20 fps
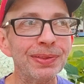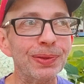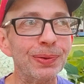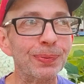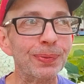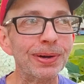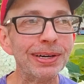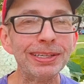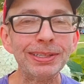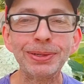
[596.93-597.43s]

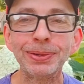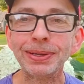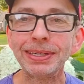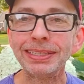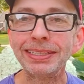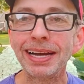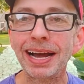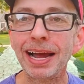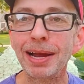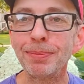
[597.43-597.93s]
the
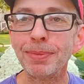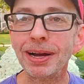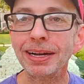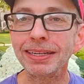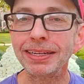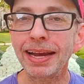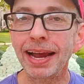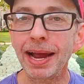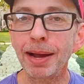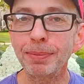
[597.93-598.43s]
rendering time
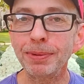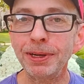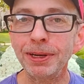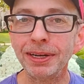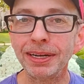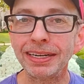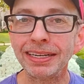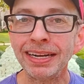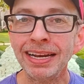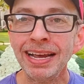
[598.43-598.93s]
on
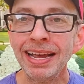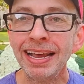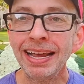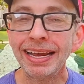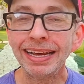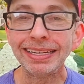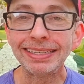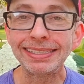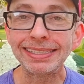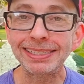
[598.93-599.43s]
CapCut
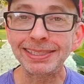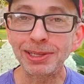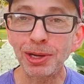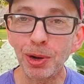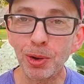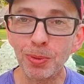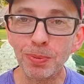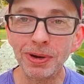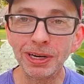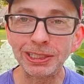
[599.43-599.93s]
is so